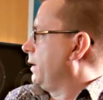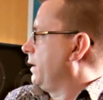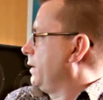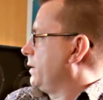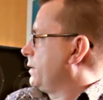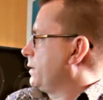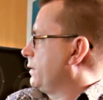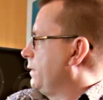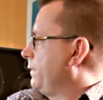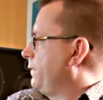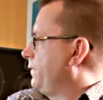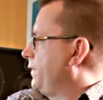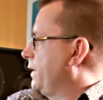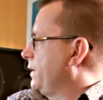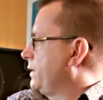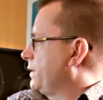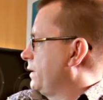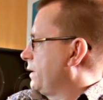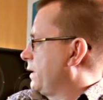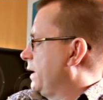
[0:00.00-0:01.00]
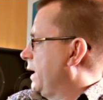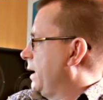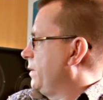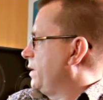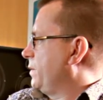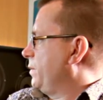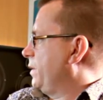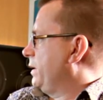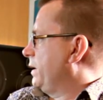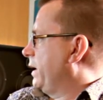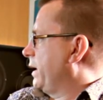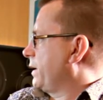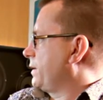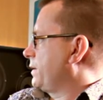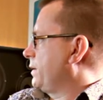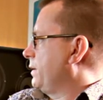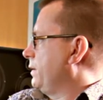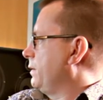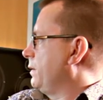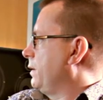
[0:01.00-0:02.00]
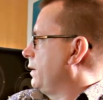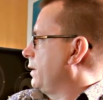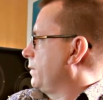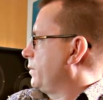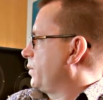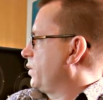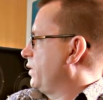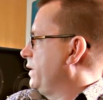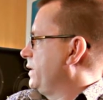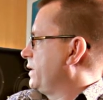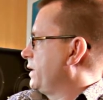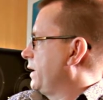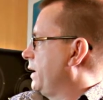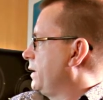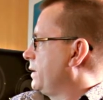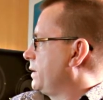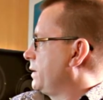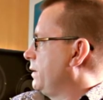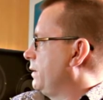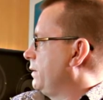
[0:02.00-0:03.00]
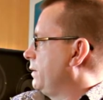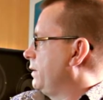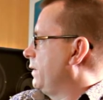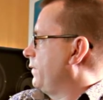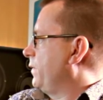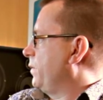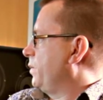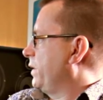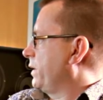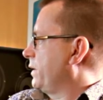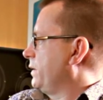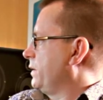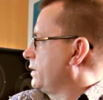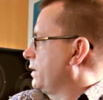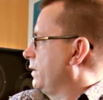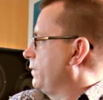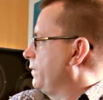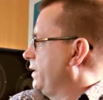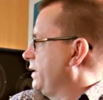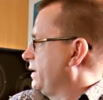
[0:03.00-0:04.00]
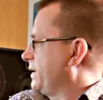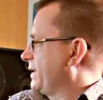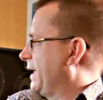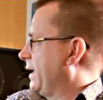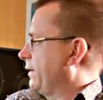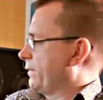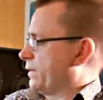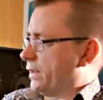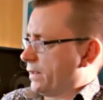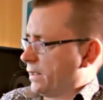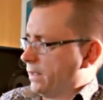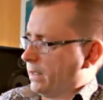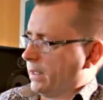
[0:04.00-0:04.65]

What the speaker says: sort of things that claim to be lexicon-like presets on other plugins don't really sound like a